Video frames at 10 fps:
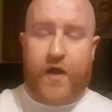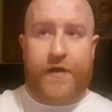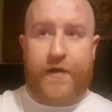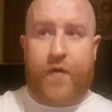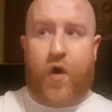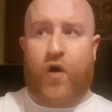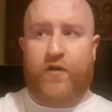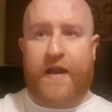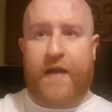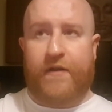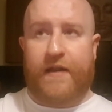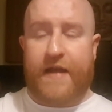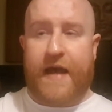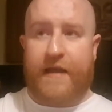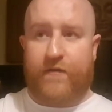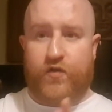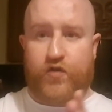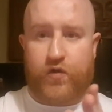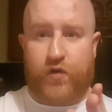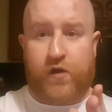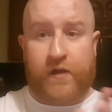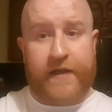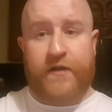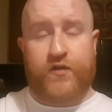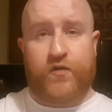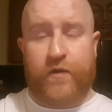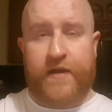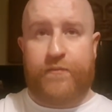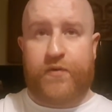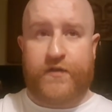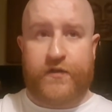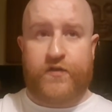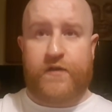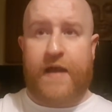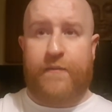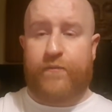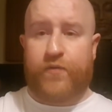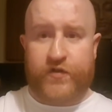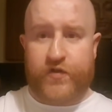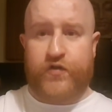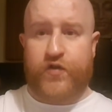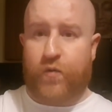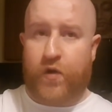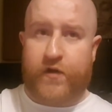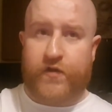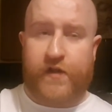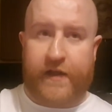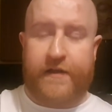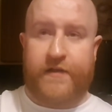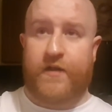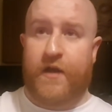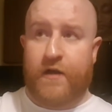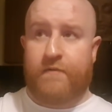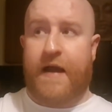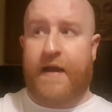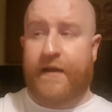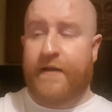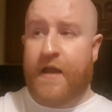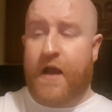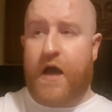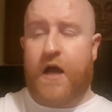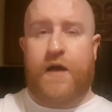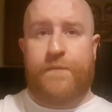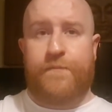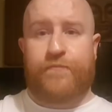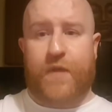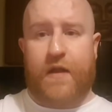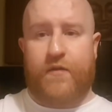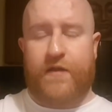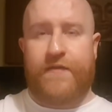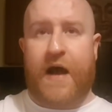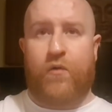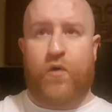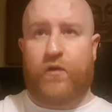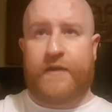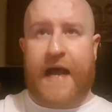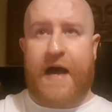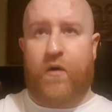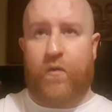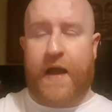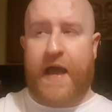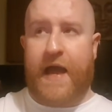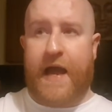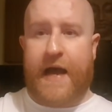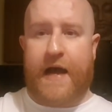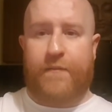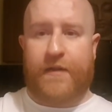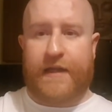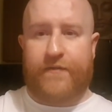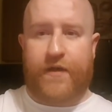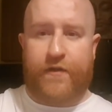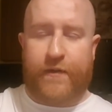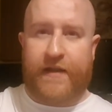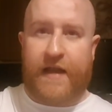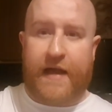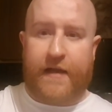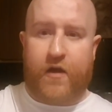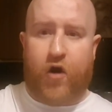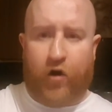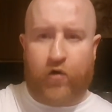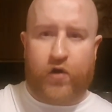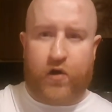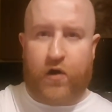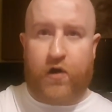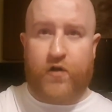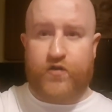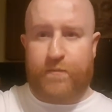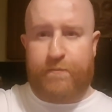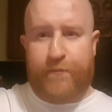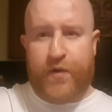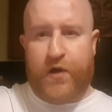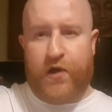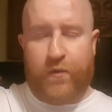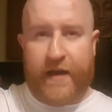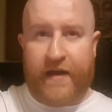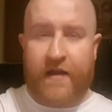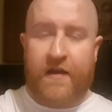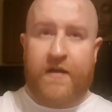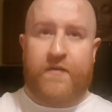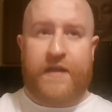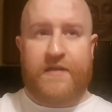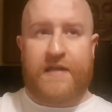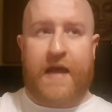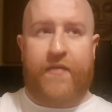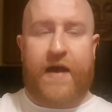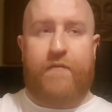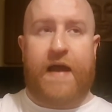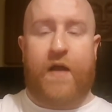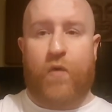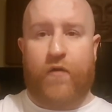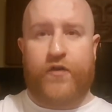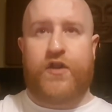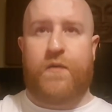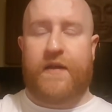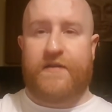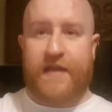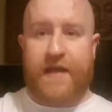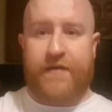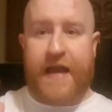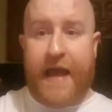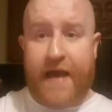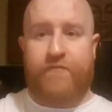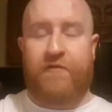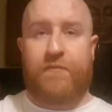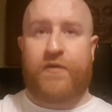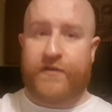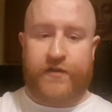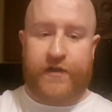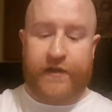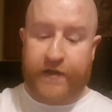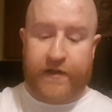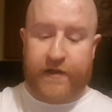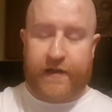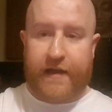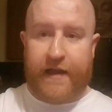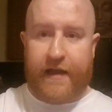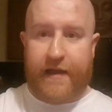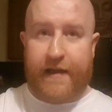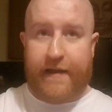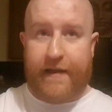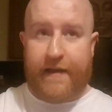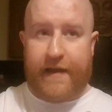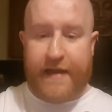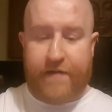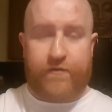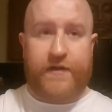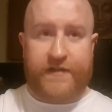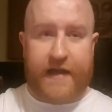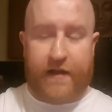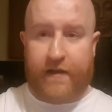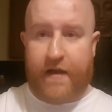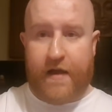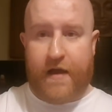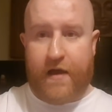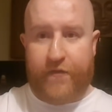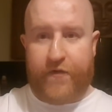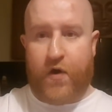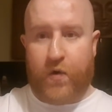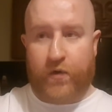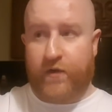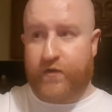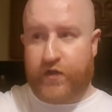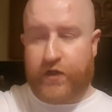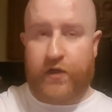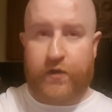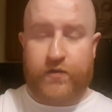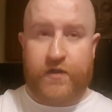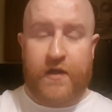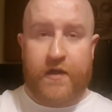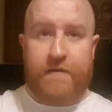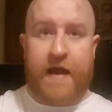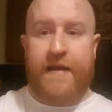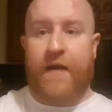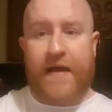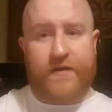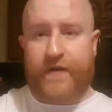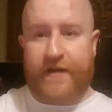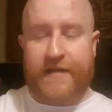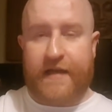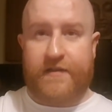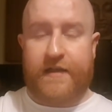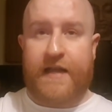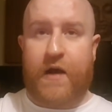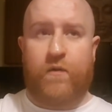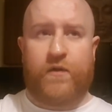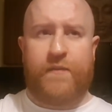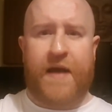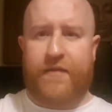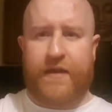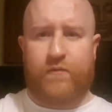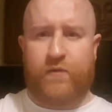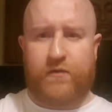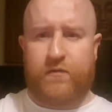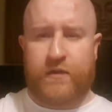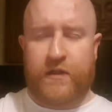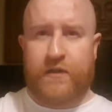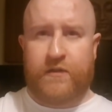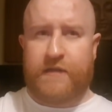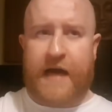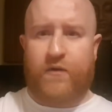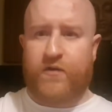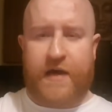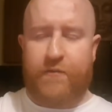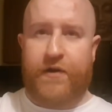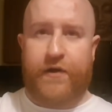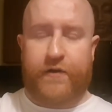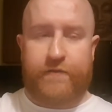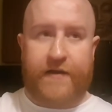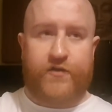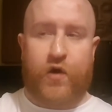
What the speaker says: Ordinarily, they're given to cleaners within prisons, like prisoners that work as cleaners, right? They've now rolled it out where I believe that they're in like Oak Course, Berwyn, things like that, right? And what they're doing is they're giving every prisoner in every cell a phone to use, right? Now, that's fantastic. Now, you might think, well, how does that work, right?